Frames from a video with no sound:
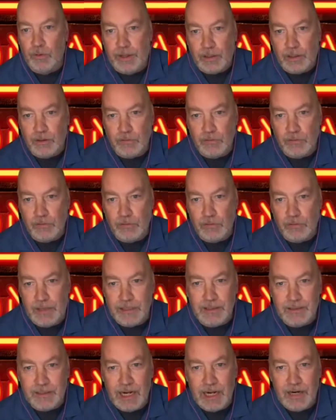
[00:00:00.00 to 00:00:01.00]
Like
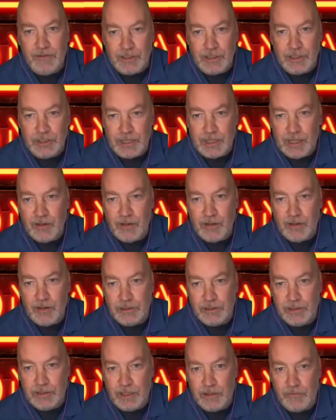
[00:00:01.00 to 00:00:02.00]
that's kind of a
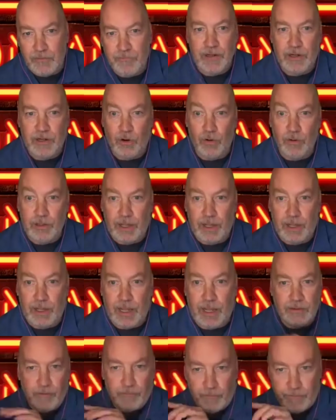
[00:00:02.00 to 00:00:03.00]
challenge to then think,
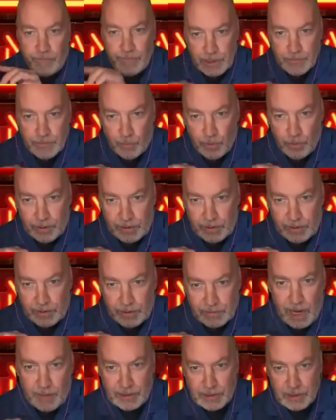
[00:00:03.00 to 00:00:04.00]
okay, from this point in
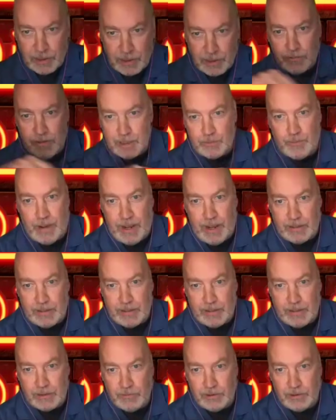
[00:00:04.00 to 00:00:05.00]
time, let's trace
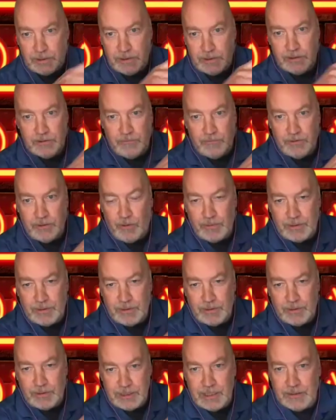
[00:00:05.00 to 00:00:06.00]
back to over here and figure out
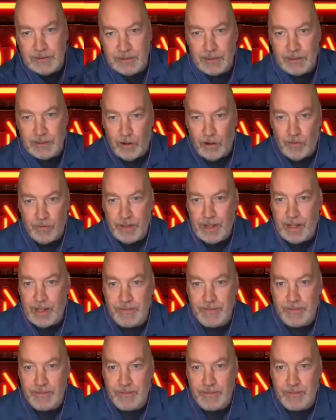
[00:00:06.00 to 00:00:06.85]
what this thing did and all that.